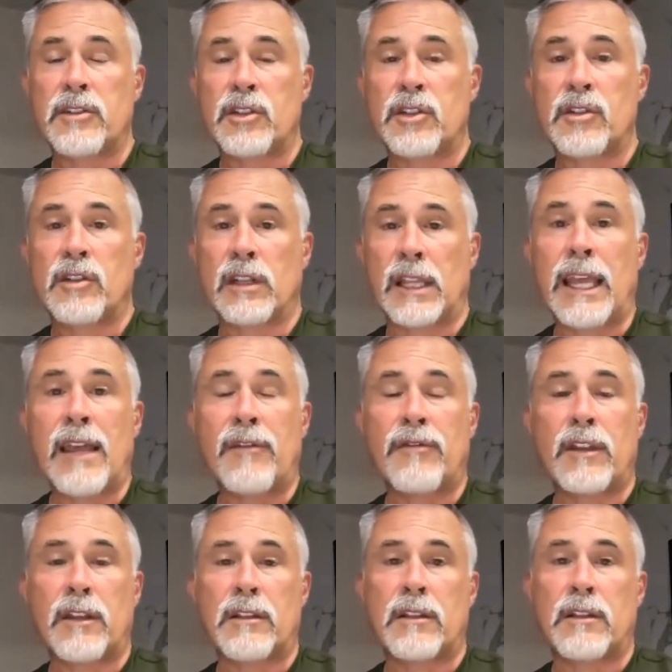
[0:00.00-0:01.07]
to leave
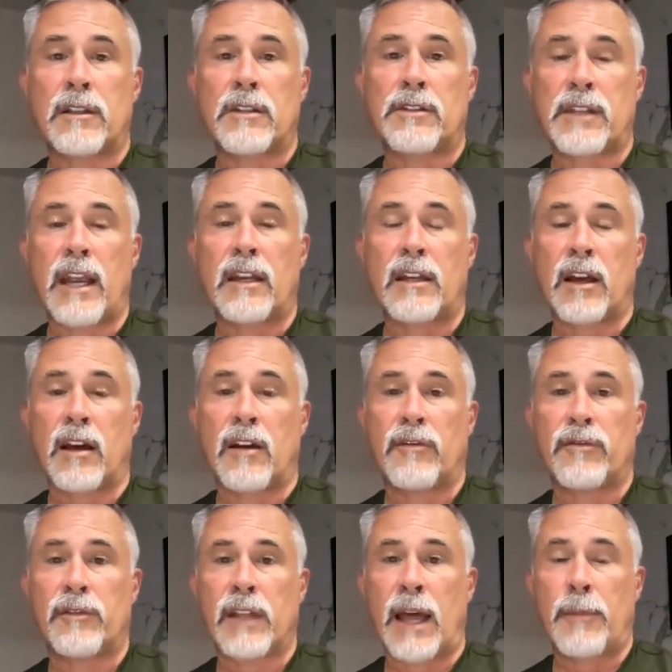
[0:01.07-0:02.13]
the state
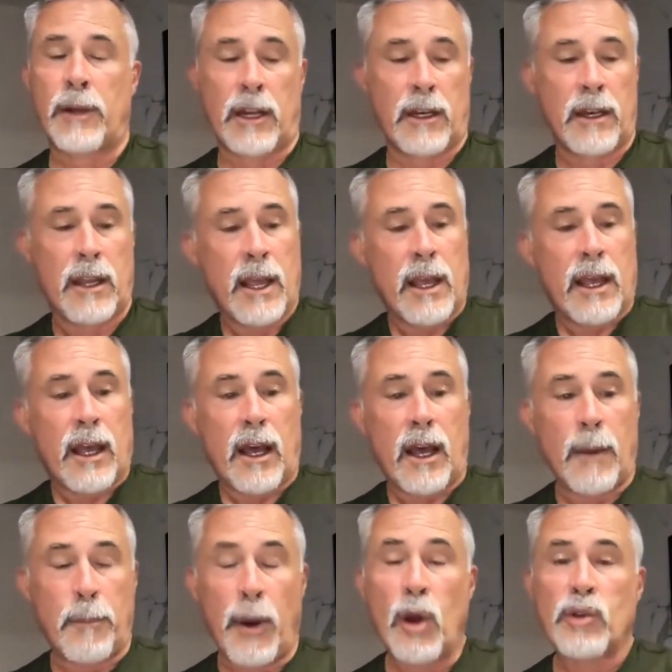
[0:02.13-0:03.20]
of Lebanon
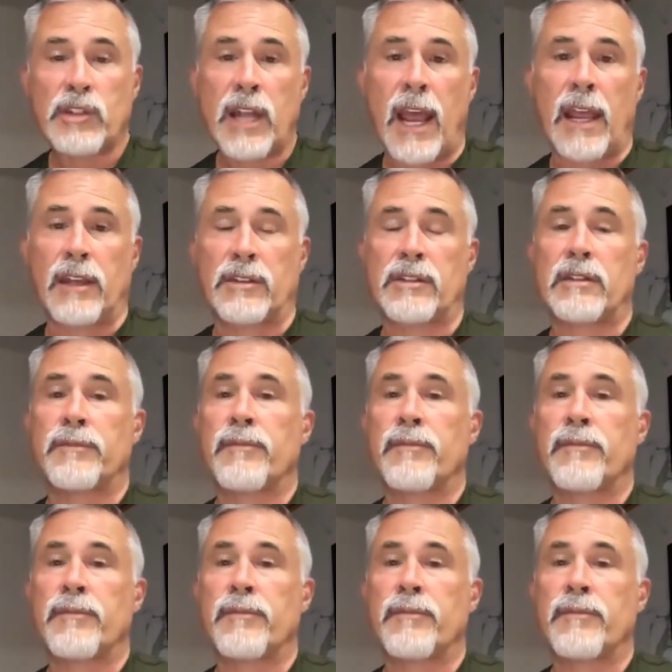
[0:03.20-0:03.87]
post haste.